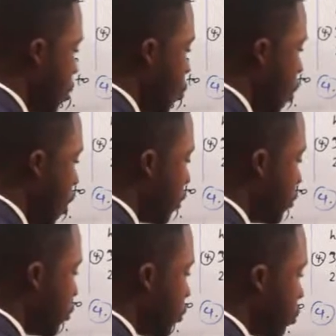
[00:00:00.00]

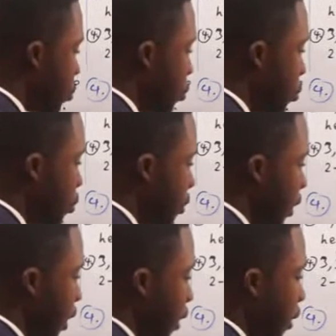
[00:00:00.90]
1, 2,
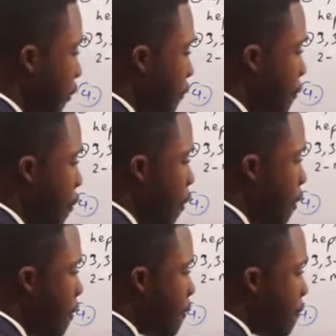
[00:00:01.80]
3,
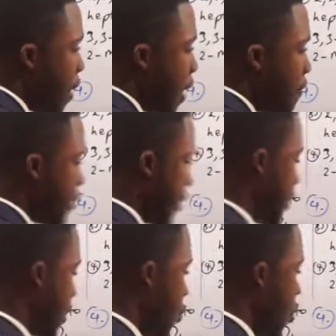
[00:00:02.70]
4, 5,
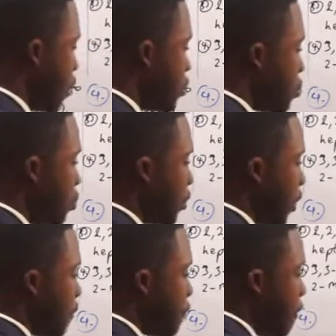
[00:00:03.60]
6. 1, 2,
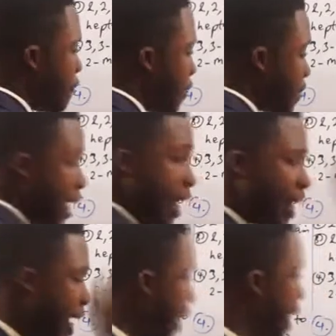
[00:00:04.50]
3, 4, 5, 6.
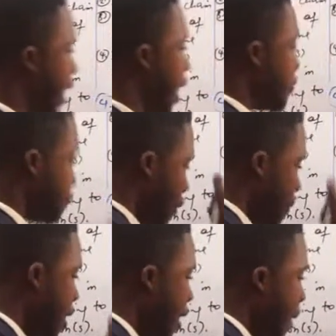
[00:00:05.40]
Again, I count from
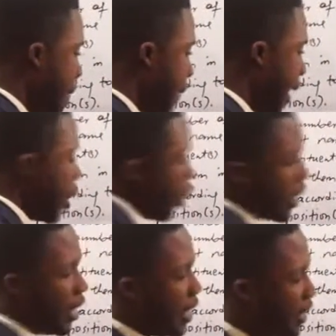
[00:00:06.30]
my...
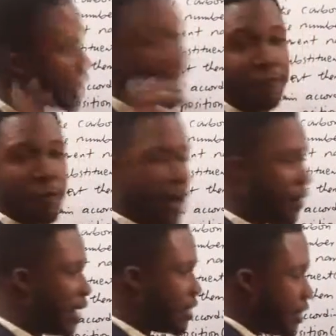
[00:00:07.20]
Okay, let's count from my
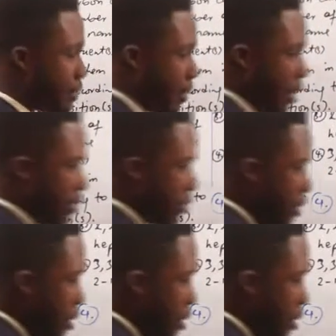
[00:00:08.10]
right this time around.